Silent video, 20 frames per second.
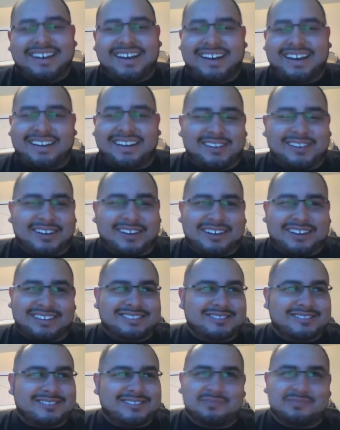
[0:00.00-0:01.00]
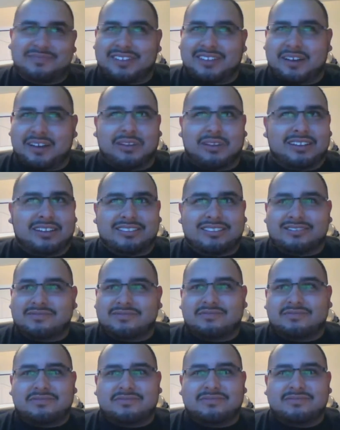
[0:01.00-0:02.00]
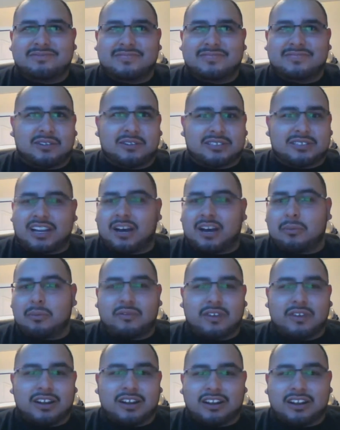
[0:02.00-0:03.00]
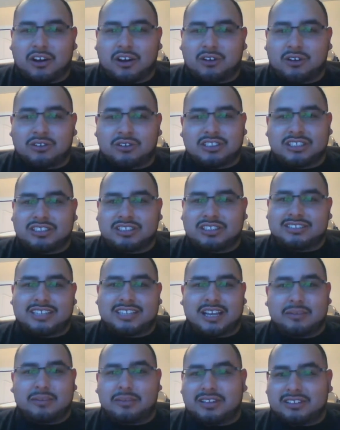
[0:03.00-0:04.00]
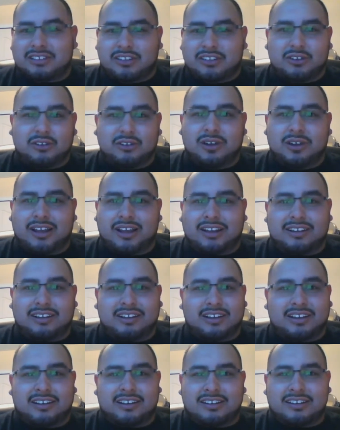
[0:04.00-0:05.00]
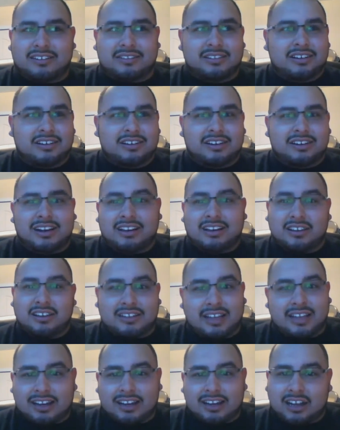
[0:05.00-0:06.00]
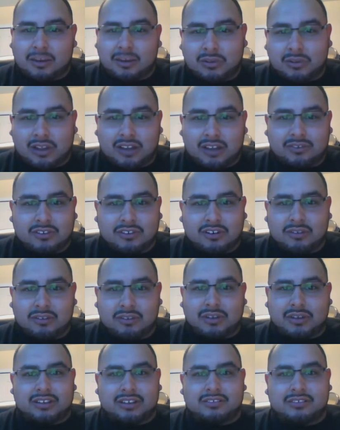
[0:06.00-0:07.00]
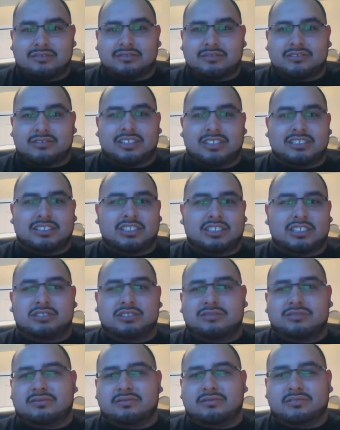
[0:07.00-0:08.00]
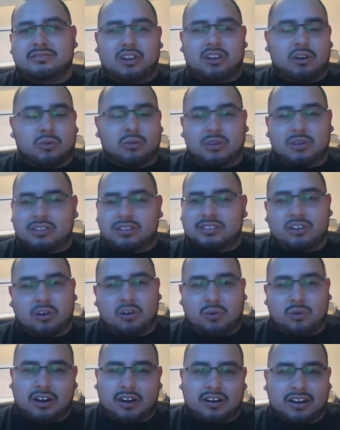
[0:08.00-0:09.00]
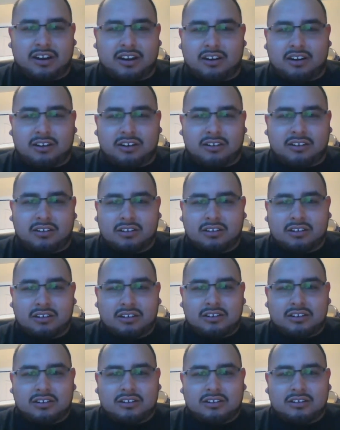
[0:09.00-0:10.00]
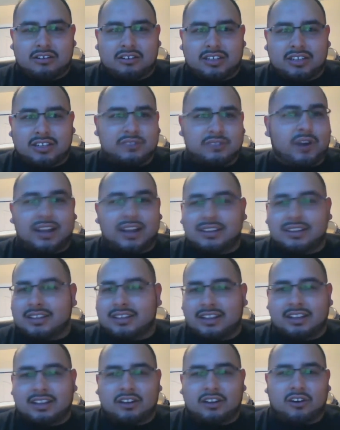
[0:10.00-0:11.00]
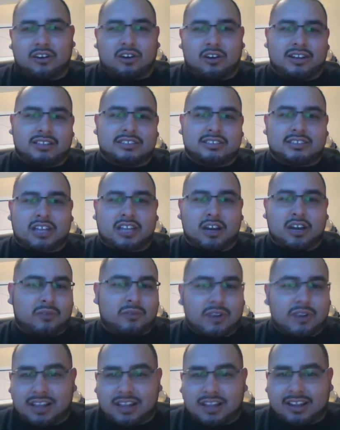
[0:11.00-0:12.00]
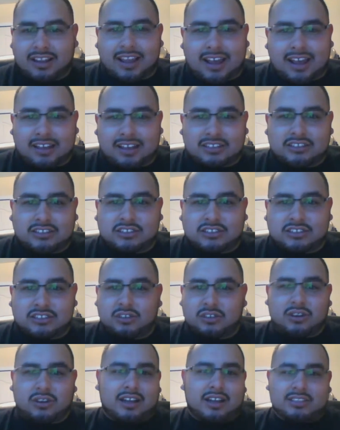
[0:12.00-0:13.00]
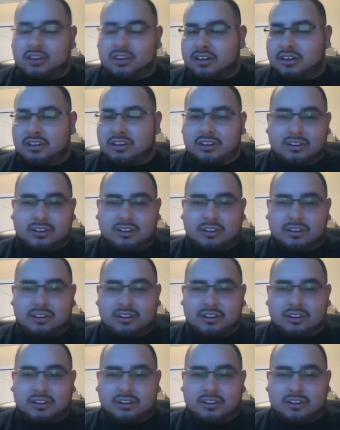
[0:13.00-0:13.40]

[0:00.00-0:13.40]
and I mean, there was a couple videos she sent me to, and I looked at a couple of them, and it just wasn't nowhere near as friendly or as comforting as you guys are.